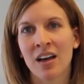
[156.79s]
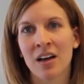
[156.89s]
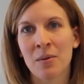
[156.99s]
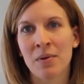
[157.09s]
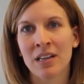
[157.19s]

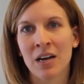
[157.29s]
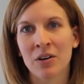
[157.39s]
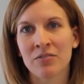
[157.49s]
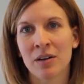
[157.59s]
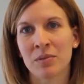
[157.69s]
um, allow
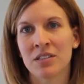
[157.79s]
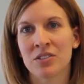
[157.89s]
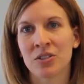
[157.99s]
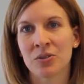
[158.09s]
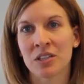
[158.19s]
our
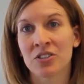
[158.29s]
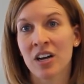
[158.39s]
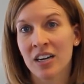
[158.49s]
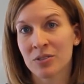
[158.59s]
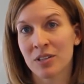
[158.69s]
families to
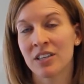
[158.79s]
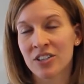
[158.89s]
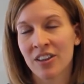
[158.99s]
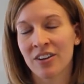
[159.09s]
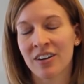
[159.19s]
interact with
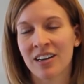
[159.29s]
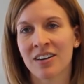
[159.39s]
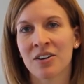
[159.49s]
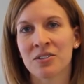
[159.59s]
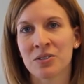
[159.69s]
each other
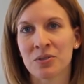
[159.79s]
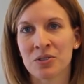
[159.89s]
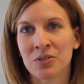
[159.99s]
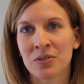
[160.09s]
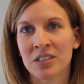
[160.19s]
and also
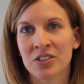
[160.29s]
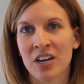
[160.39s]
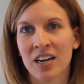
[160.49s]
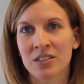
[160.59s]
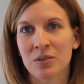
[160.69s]
to
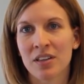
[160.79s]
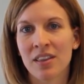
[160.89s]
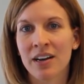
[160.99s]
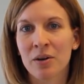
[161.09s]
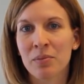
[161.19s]
interact with the
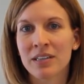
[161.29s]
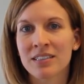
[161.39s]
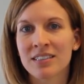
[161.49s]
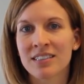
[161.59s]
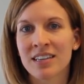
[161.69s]
therapists